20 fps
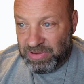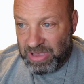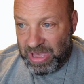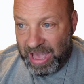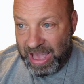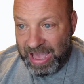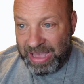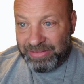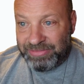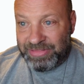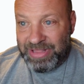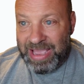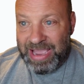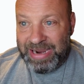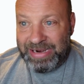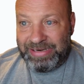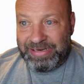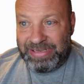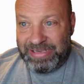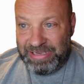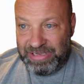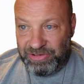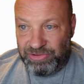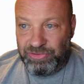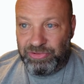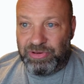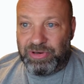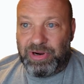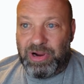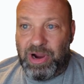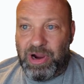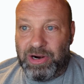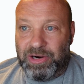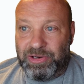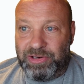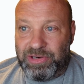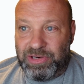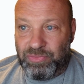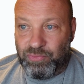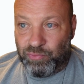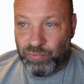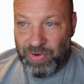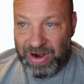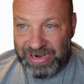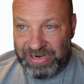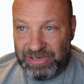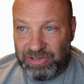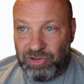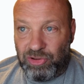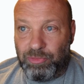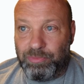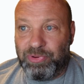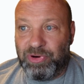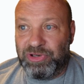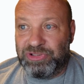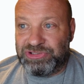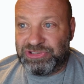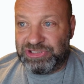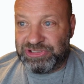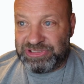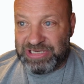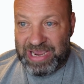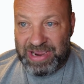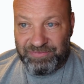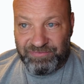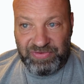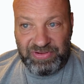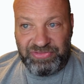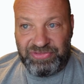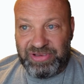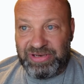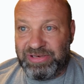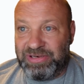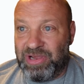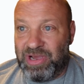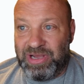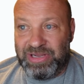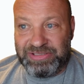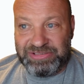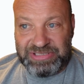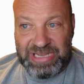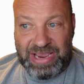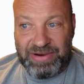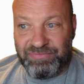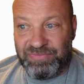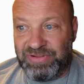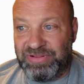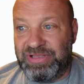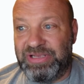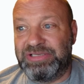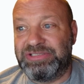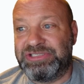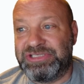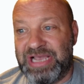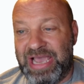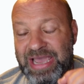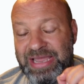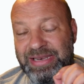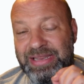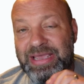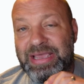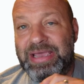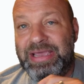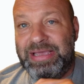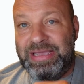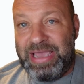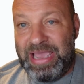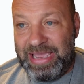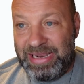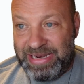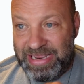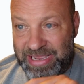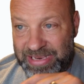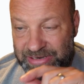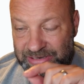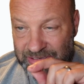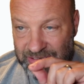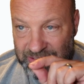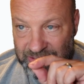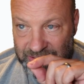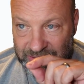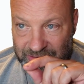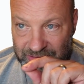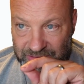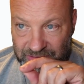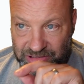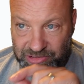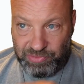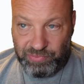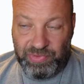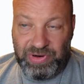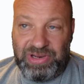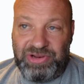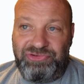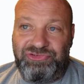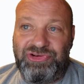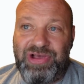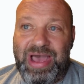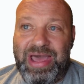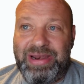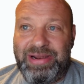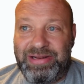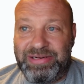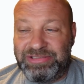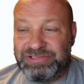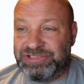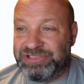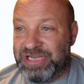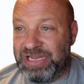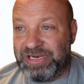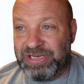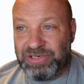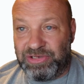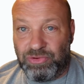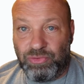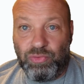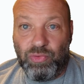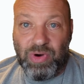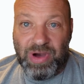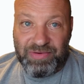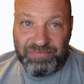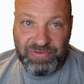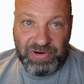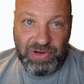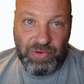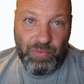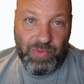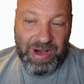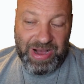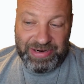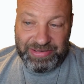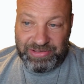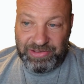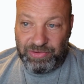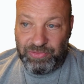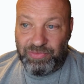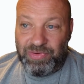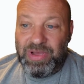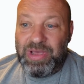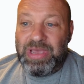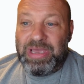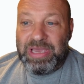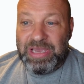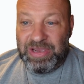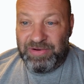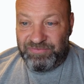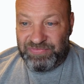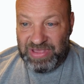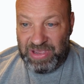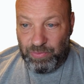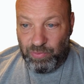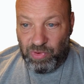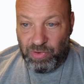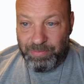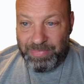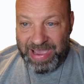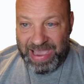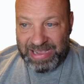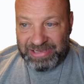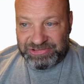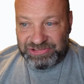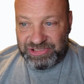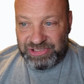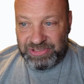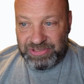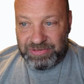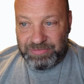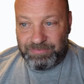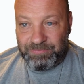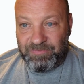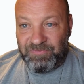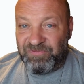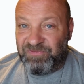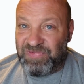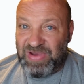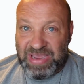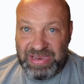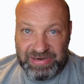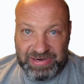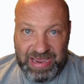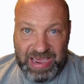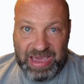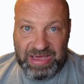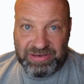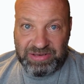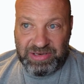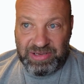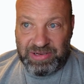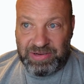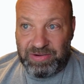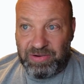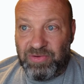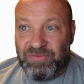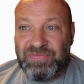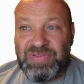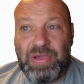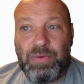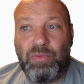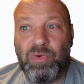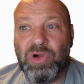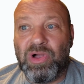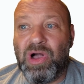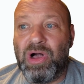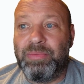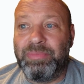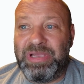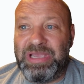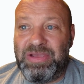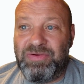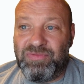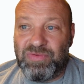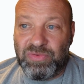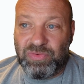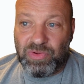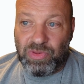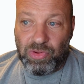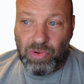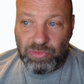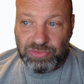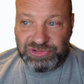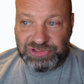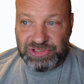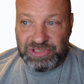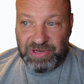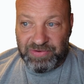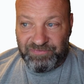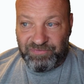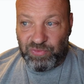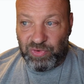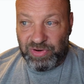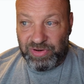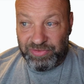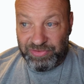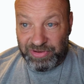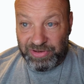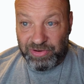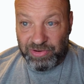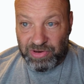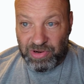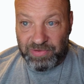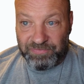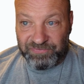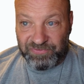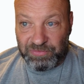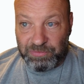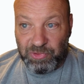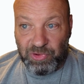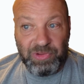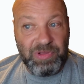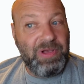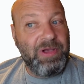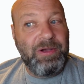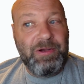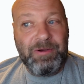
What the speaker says: online in your cart, ready to purchase, everything done, everything set, and then screenshot it and send it to whoever you want to. If they will match it, fantastic. If they will come even close enough for you that you're comfortable,